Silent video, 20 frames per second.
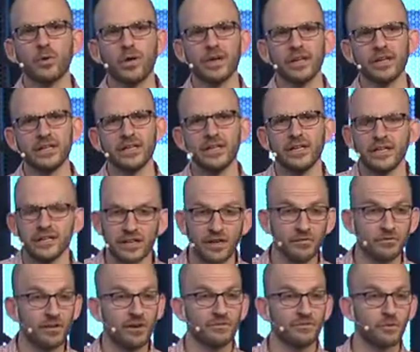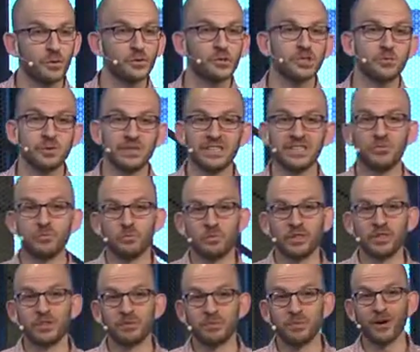way that unfortunately we didn't
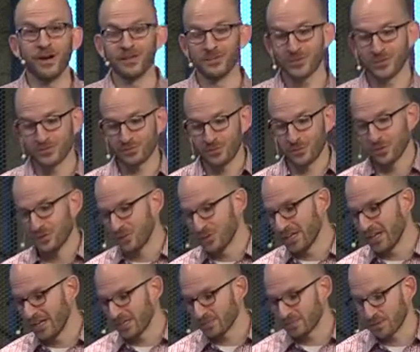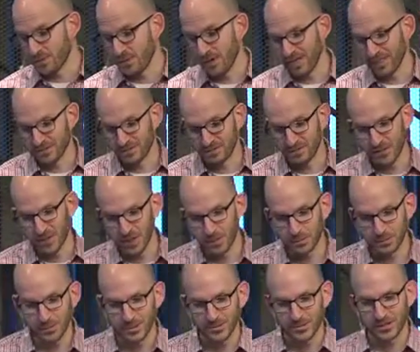win the project for, and you can ask me why as a
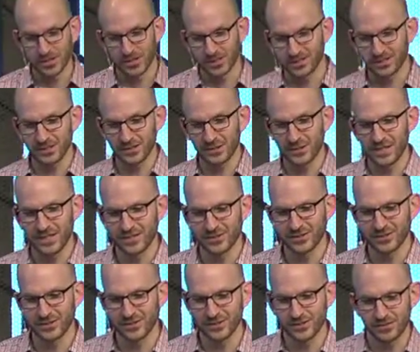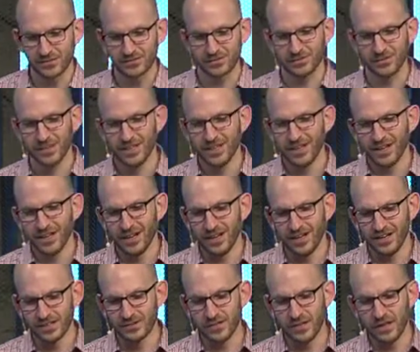follow-up question. I'll tell you the answer because
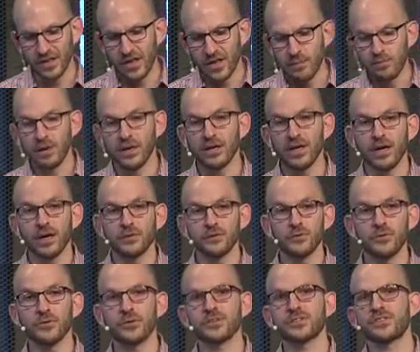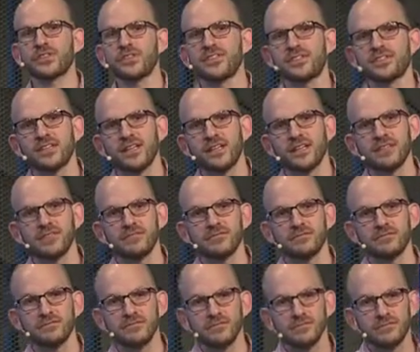it's fun. But the New York State Senate
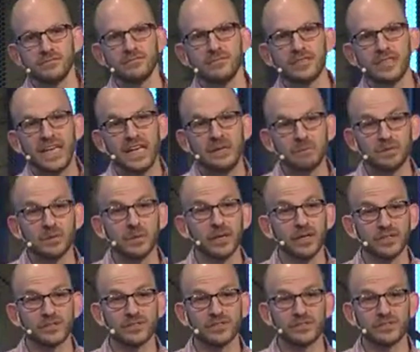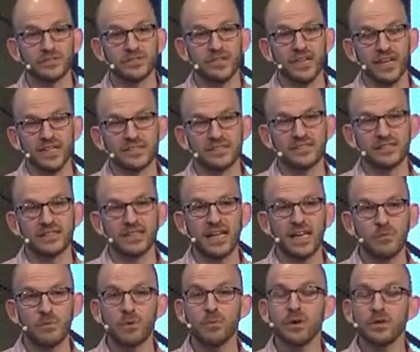came to us and said,
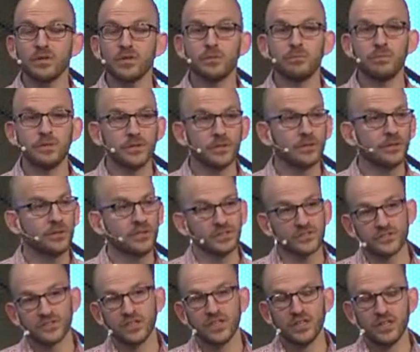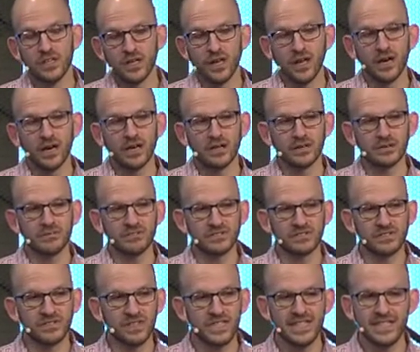hey, we want you to build this
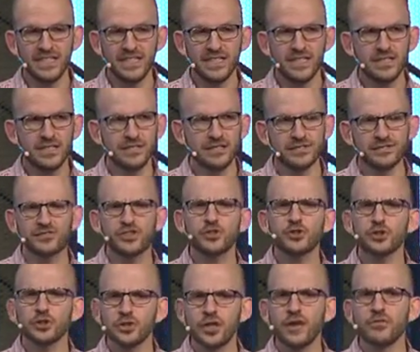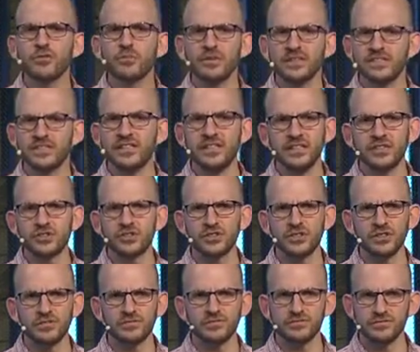digital government
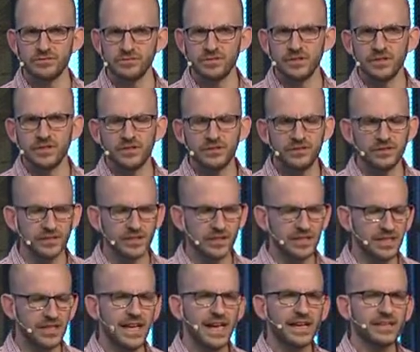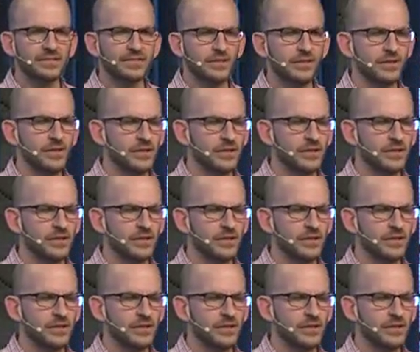initiative to connect